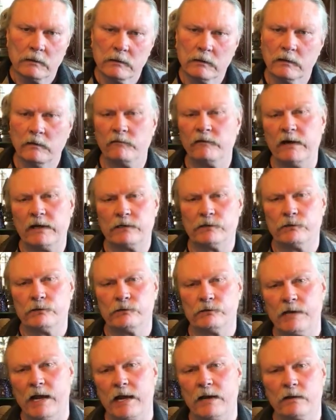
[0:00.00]

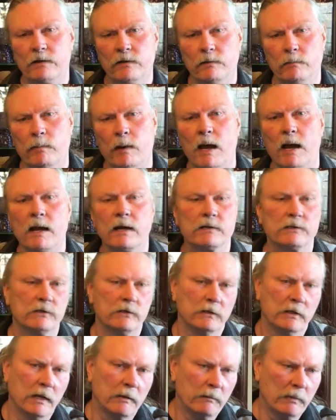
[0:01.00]
vessels out of the box,
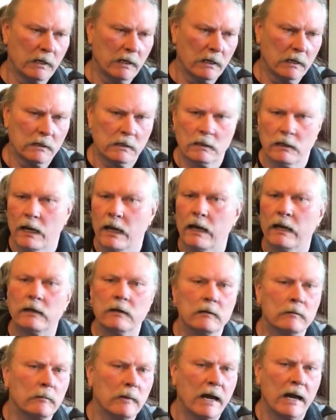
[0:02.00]
and they began to
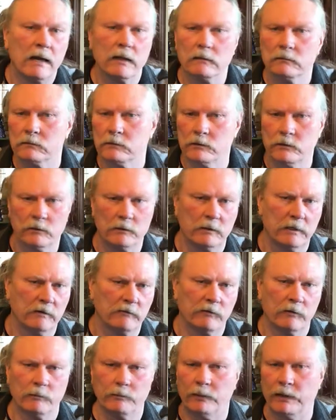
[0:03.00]
hand them out to
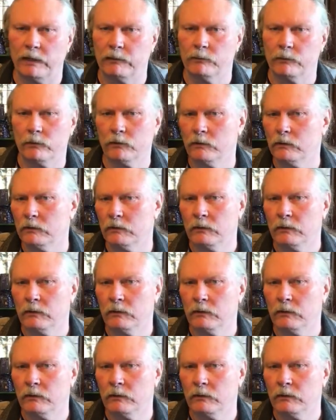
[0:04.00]
different people.